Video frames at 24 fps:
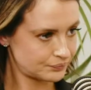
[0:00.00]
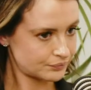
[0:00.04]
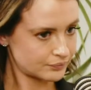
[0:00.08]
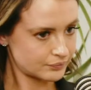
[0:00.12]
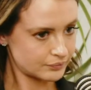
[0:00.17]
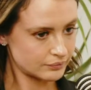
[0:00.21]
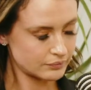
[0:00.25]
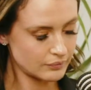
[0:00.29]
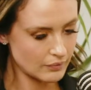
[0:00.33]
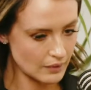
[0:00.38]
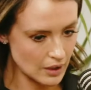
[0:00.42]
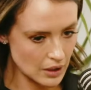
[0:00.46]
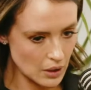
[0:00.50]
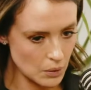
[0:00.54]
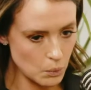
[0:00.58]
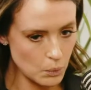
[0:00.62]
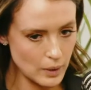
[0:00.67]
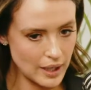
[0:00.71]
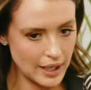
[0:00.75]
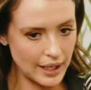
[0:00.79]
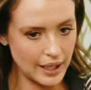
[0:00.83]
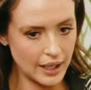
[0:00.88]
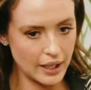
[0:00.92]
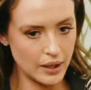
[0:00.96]
That's right.
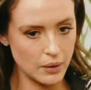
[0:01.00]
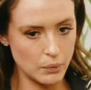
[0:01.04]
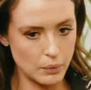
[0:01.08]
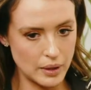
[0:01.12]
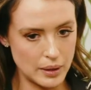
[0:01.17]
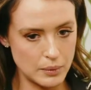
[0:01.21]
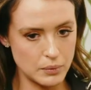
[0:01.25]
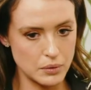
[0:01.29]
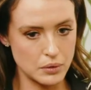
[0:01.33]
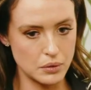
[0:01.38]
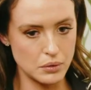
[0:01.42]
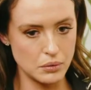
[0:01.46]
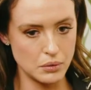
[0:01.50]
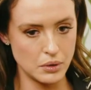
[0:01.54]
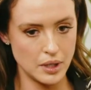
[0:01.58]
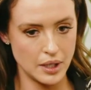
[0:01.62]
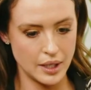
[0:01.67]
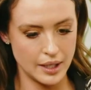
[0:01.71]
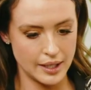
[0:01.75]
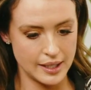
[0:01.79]
Where we will